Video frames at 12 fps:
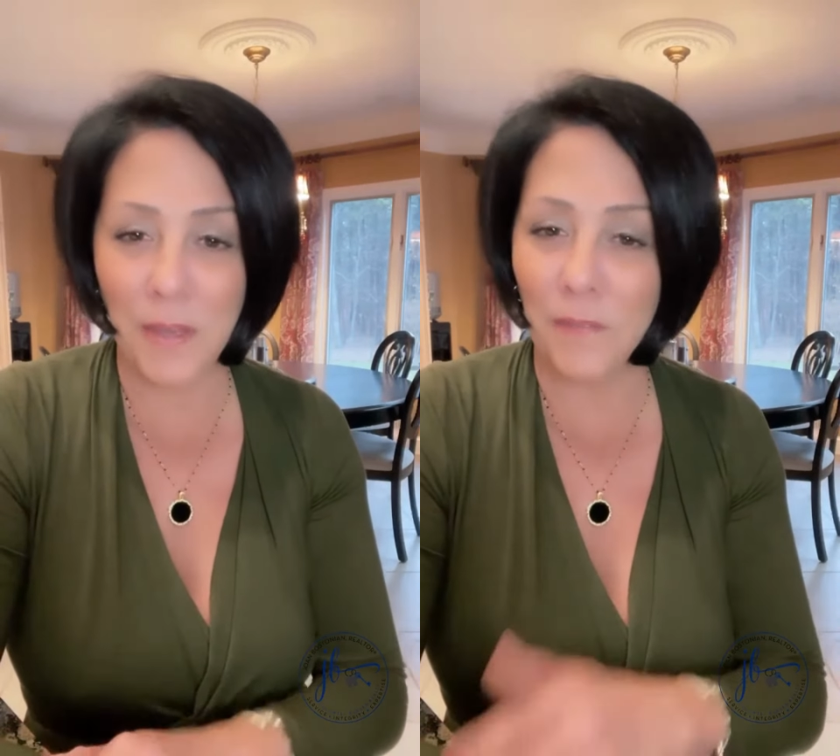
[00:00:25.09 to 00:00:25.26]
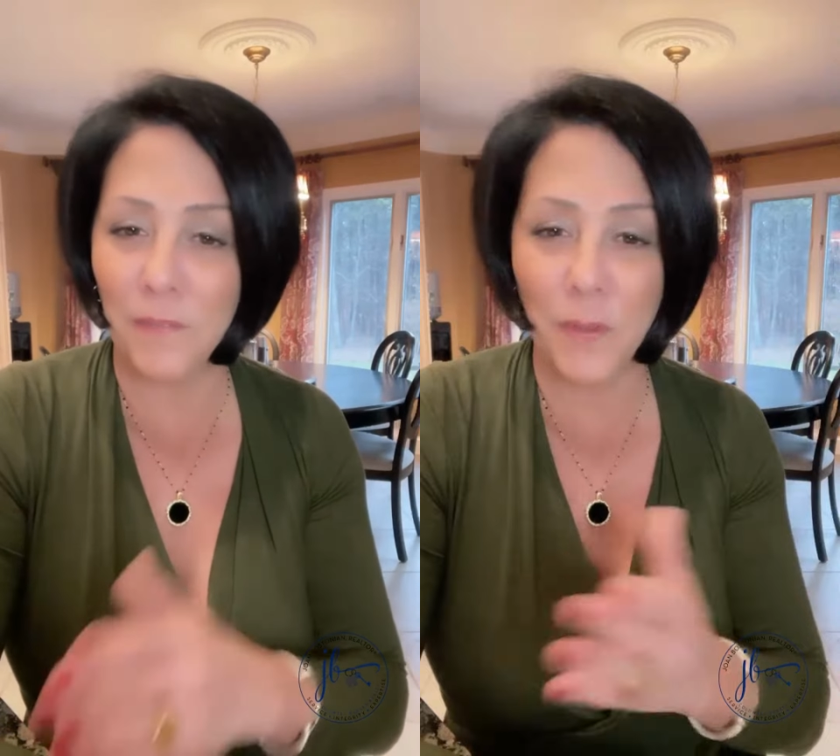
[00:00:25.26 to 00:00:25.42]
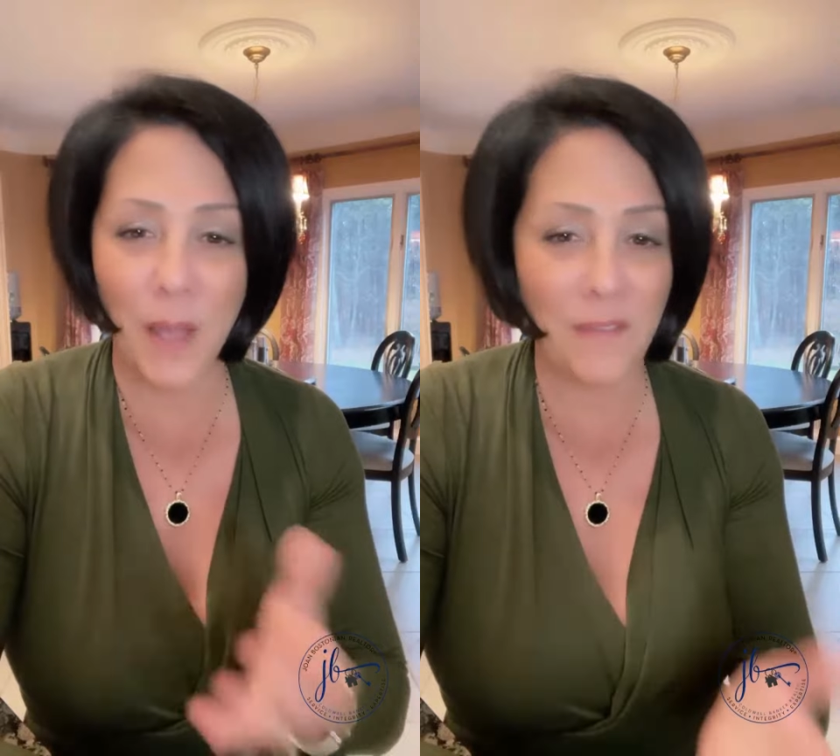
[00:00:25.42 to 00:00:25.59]

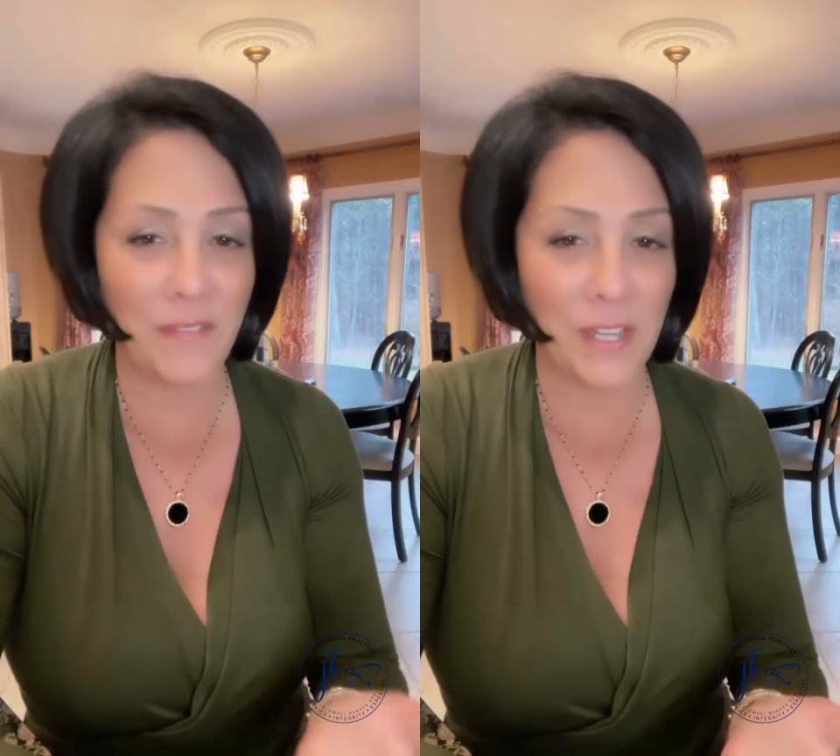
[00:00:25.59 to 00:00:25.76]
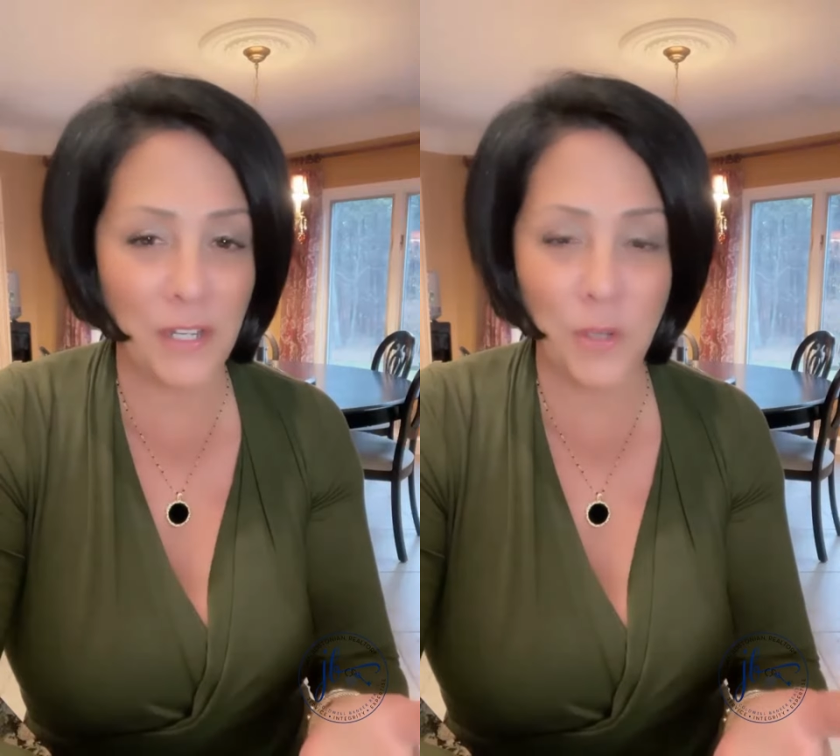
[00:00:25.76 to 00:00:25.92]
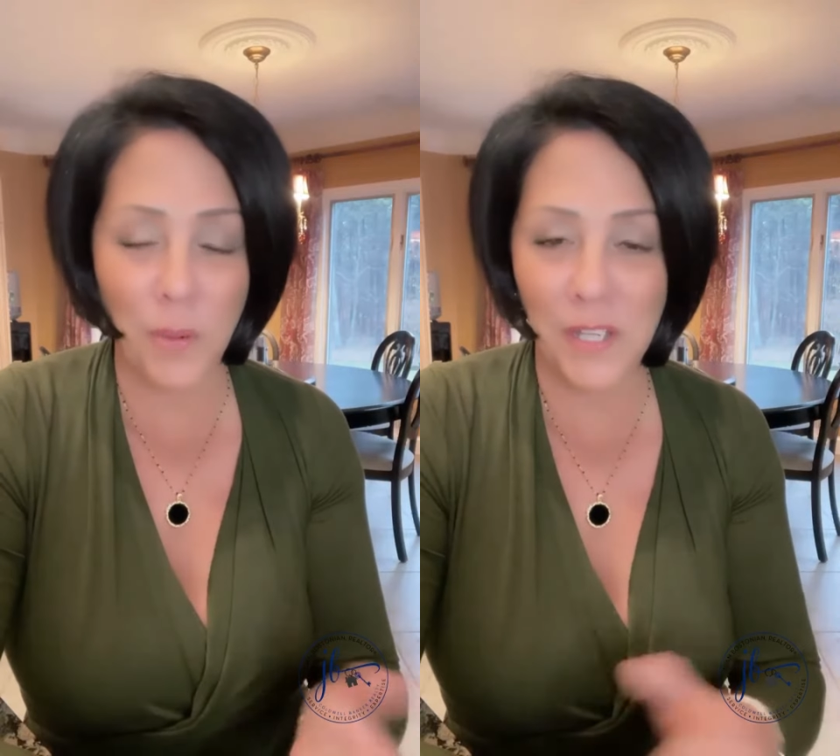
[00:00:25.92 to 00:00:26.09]
If you have
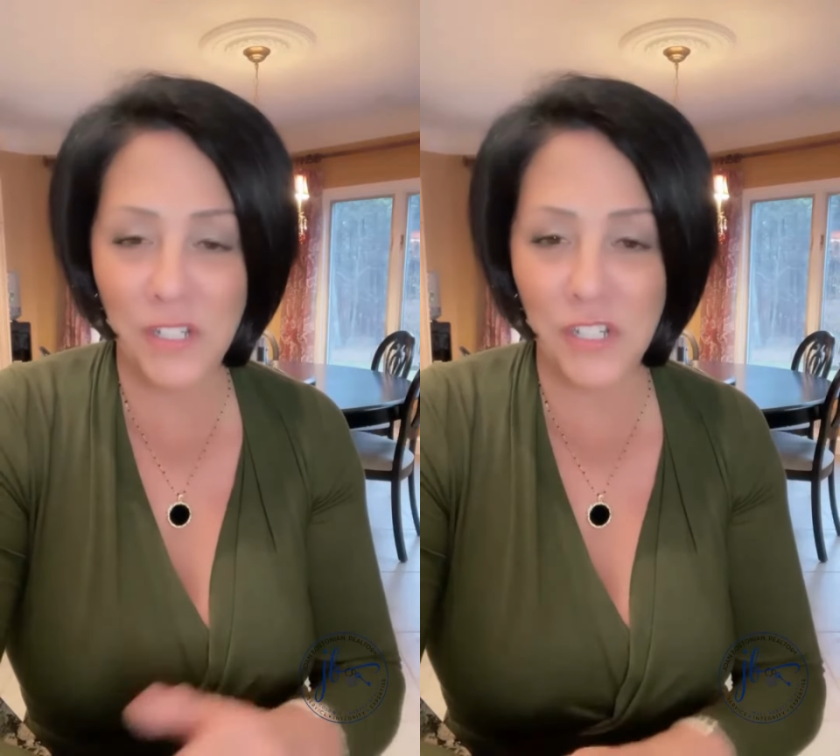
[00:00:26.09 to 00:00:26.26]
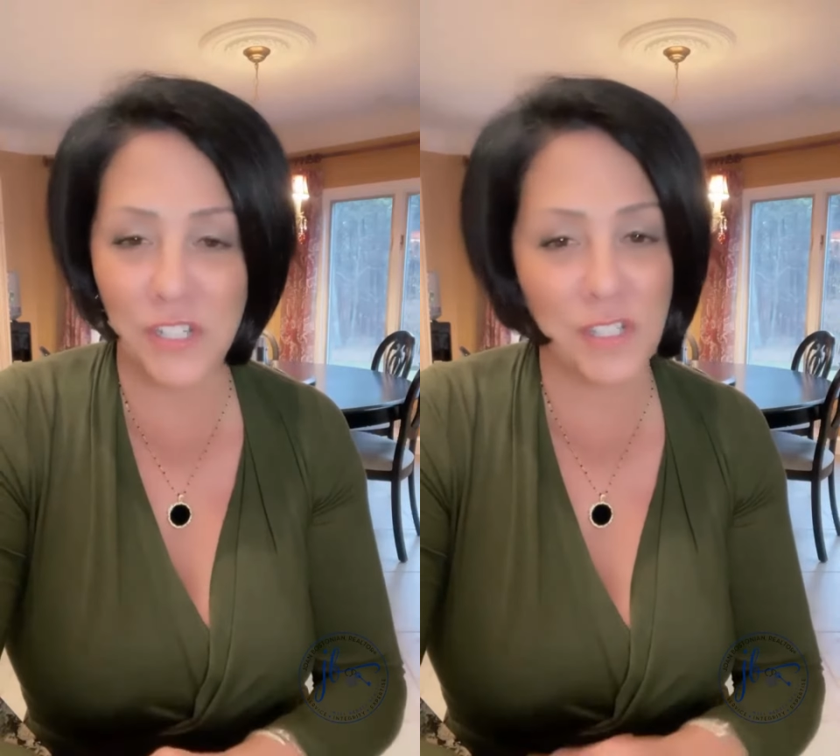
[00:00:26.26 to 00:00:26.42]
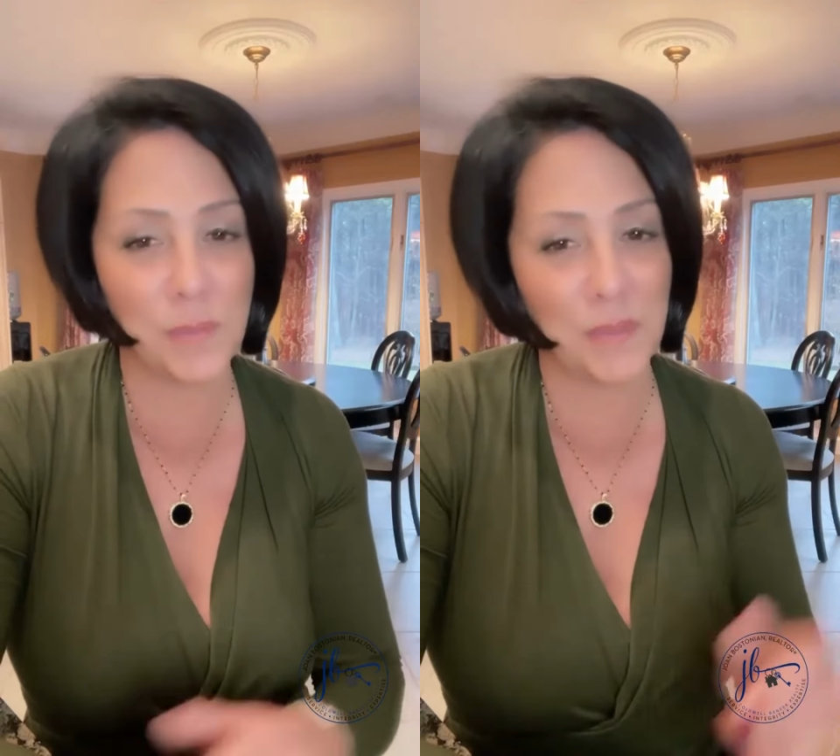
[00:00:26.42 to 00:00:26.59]
any
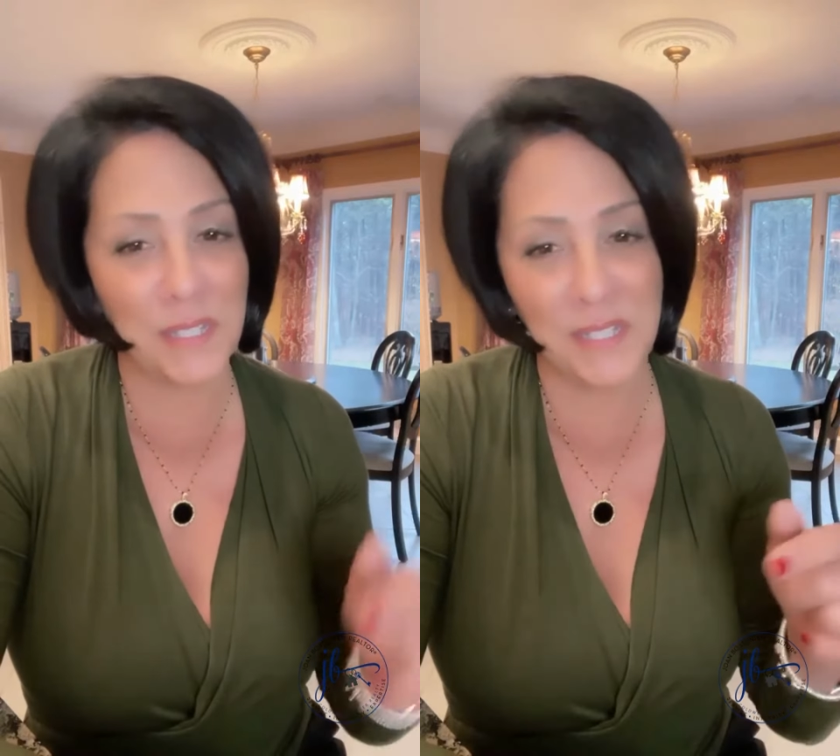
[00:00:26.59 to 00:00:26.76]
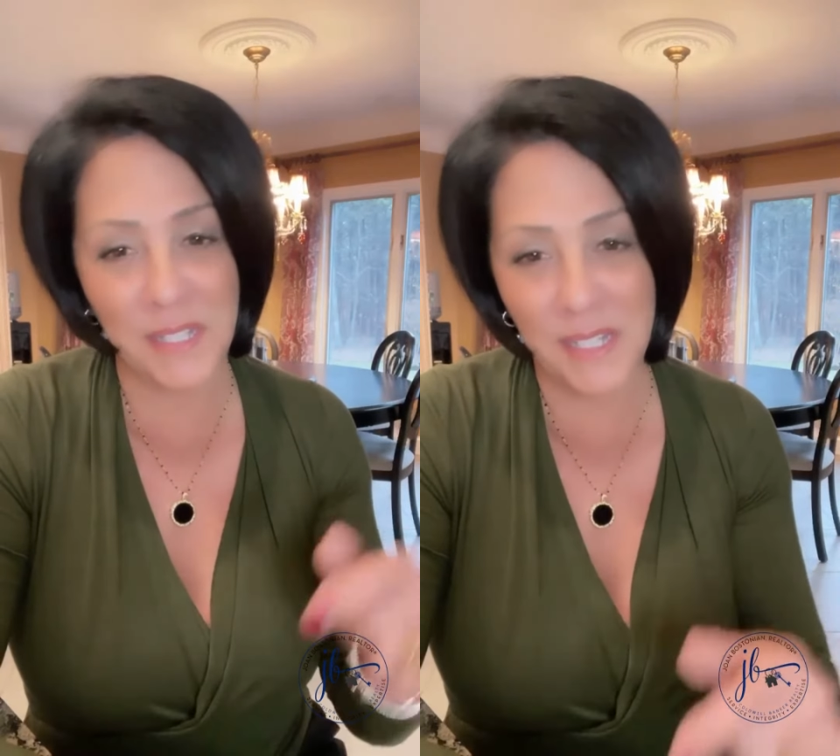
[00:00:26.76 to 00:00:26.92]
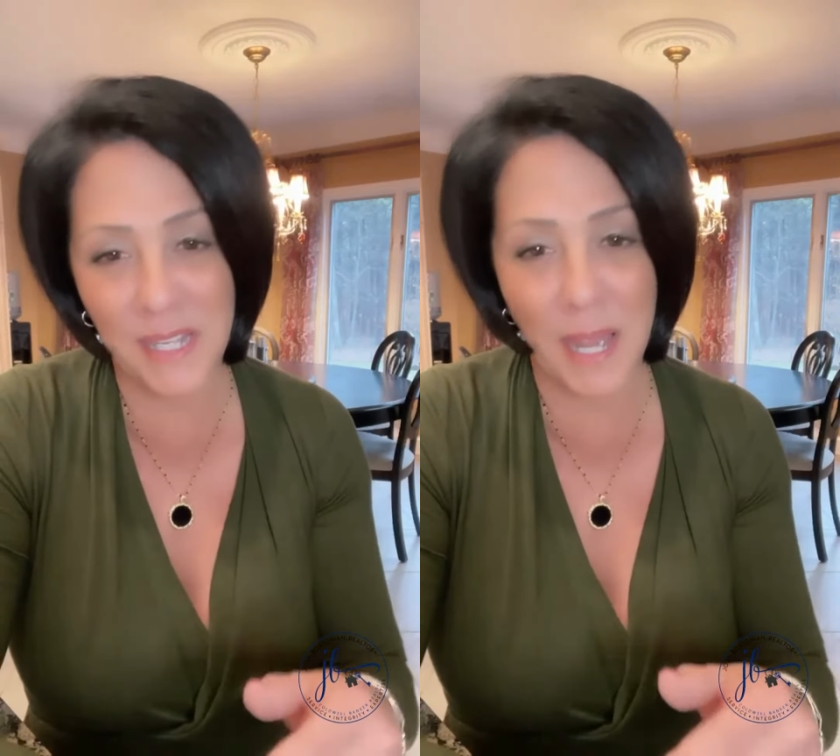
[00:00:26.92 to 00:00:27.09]
questions, please
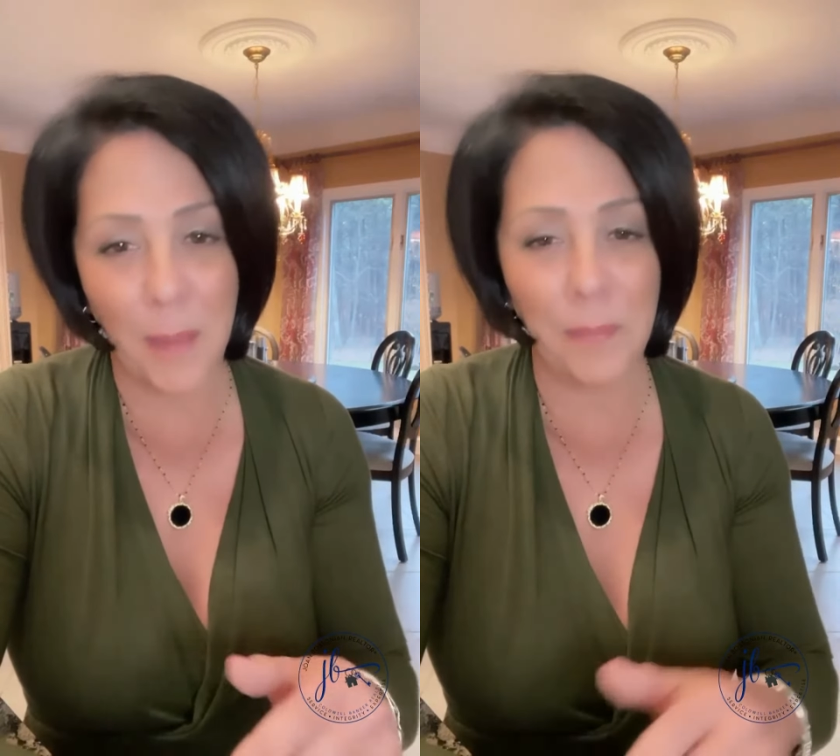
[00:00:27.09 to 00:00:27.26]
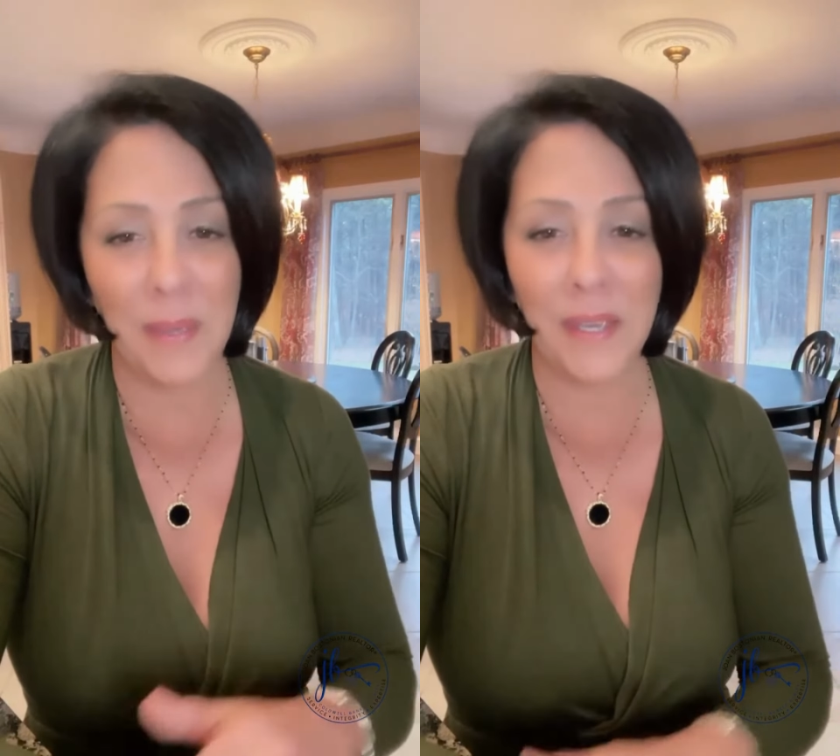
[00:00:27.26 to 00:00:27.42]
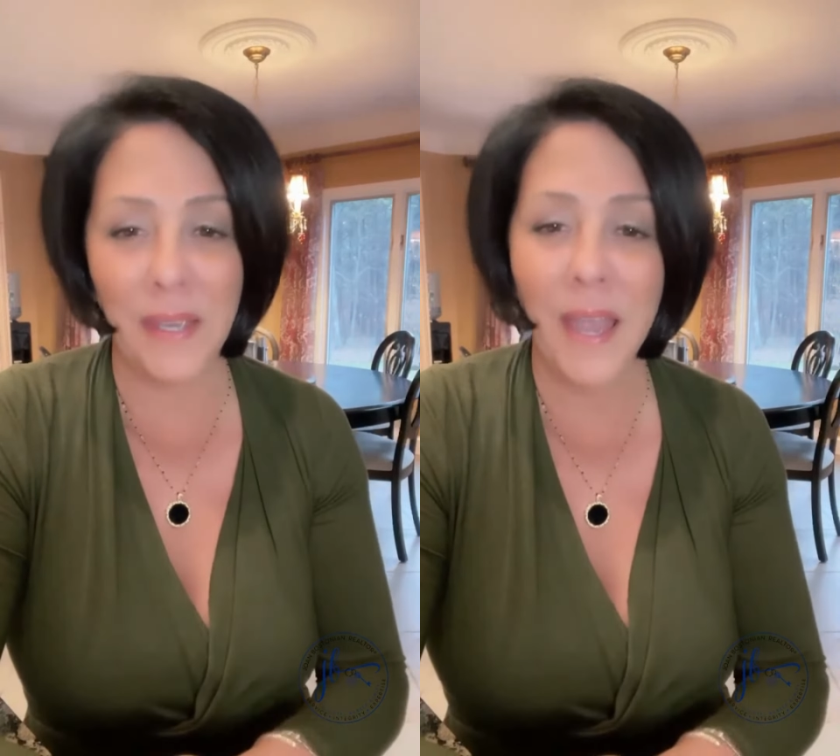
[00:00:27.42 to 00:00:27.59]
DM
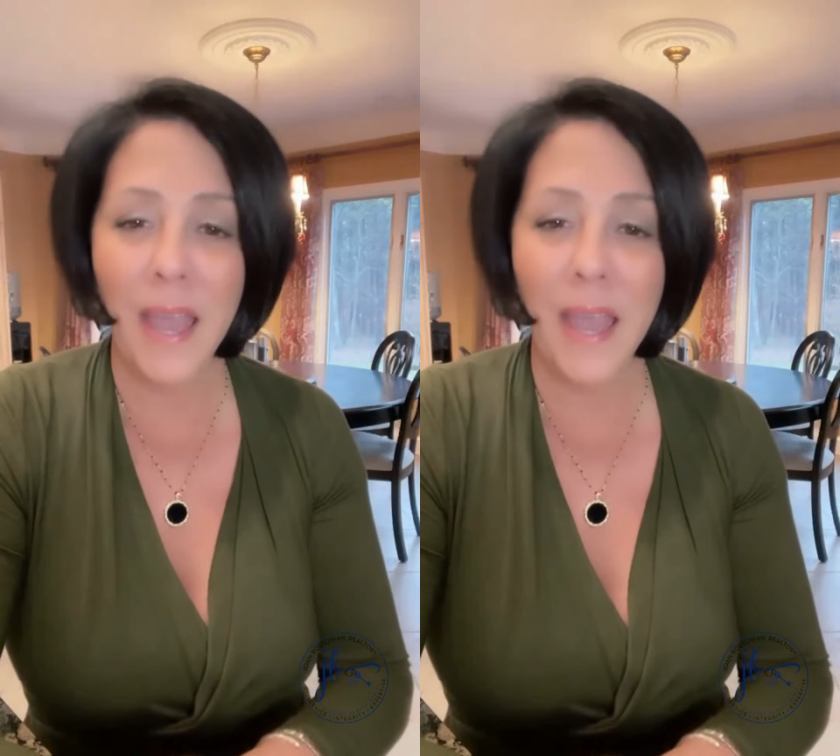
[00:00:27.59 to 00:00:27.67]
me.